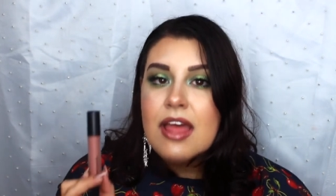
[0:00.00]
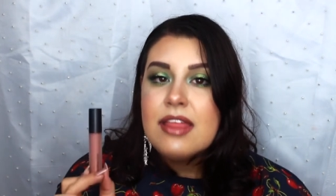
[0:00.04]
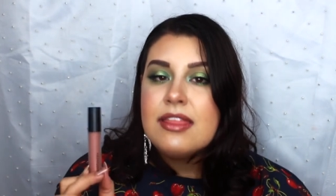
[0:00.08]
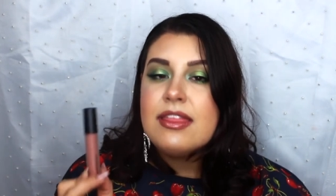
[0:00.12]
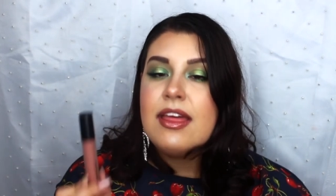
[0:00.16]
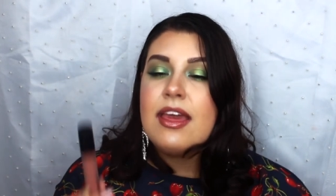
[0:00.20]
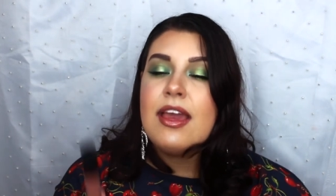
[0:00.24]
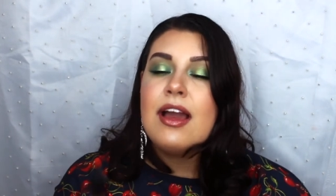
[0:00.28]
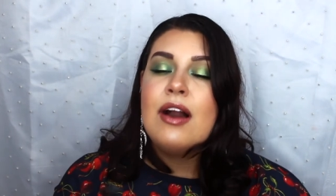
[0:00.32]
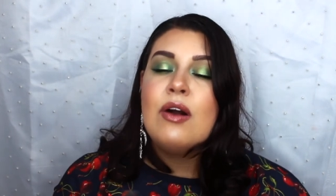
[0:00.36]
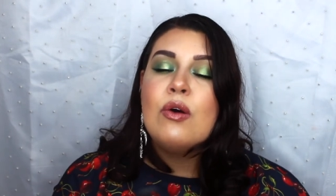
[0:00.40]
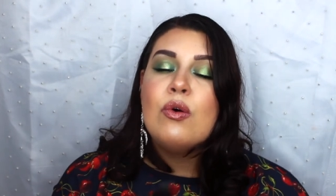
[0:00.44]

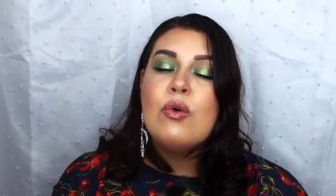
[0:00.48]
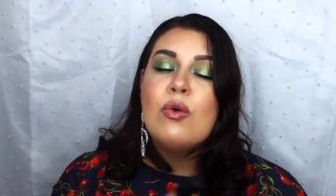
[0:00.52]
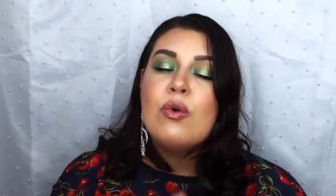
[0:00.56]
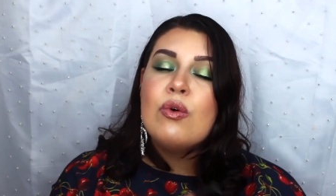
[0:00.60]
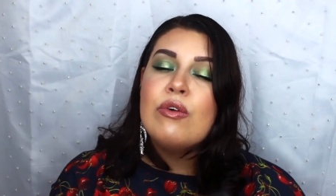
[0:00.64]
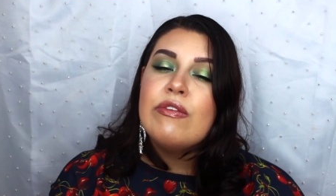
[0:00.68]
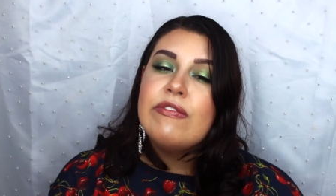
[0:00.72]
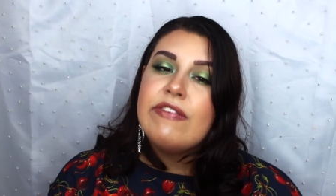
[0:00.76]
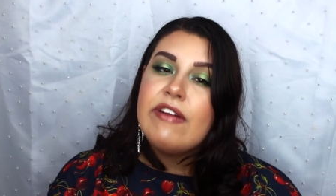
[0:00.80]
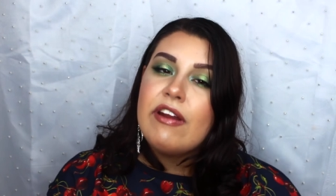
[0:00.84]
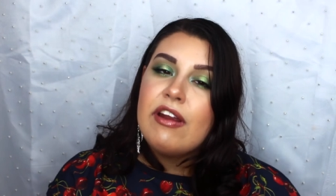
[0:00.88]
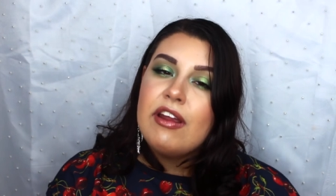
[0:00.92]
They are
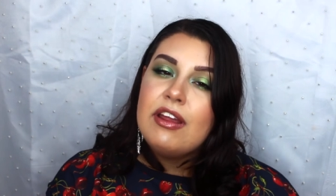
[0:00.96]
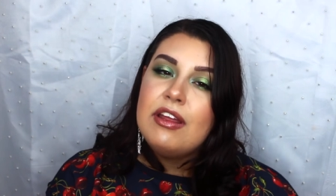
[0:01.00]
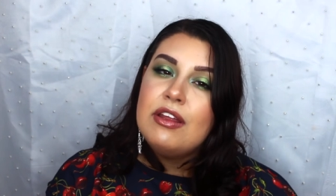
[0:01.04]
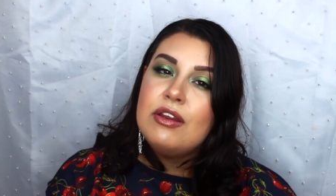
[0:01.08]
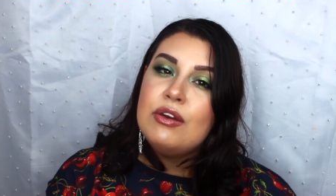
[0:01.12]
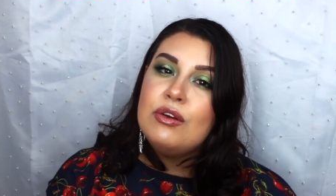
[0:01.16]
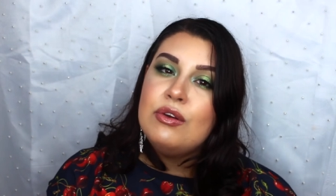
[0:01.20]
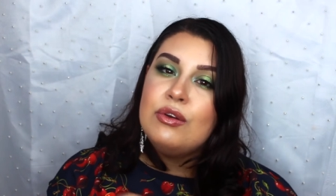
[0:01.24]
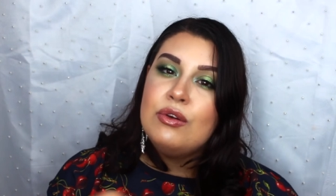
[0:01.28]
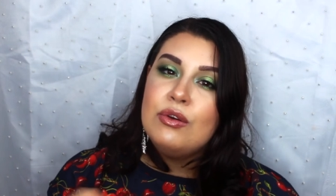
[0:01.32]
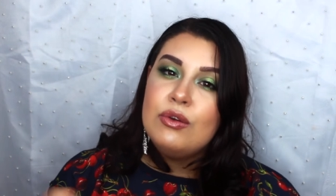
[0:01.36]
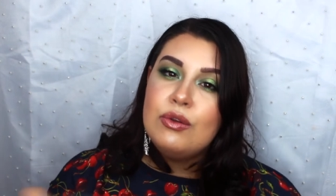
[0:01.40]
all very
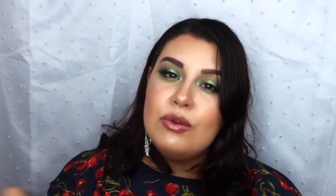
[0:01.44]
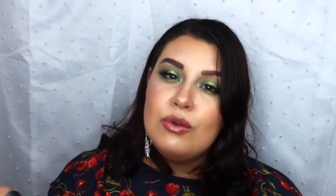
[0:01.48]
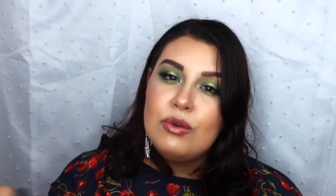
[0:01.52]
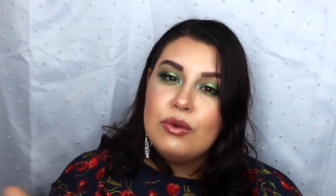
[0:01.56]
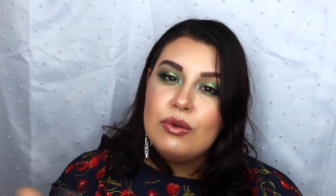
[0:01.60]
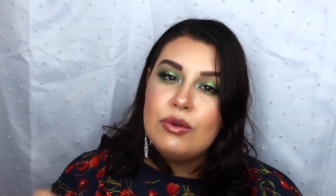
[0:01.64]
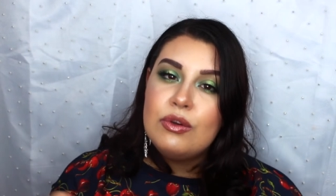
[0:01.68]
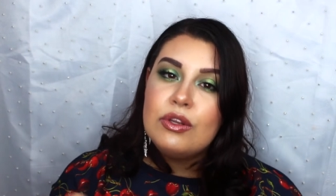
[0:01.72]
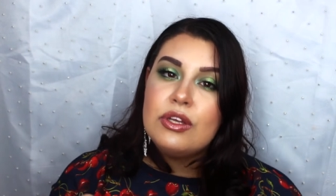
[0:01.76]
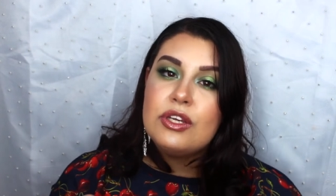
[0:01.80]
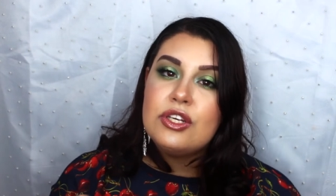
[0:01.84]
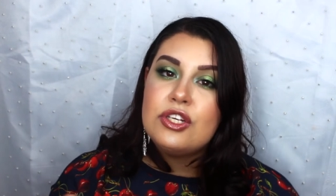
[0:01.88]

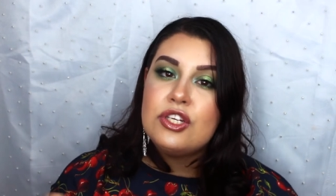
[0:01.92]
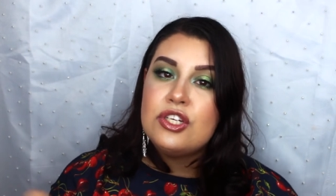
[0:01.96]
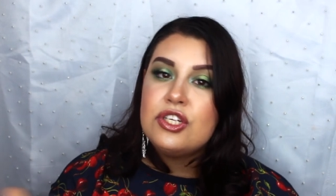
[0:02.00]
nude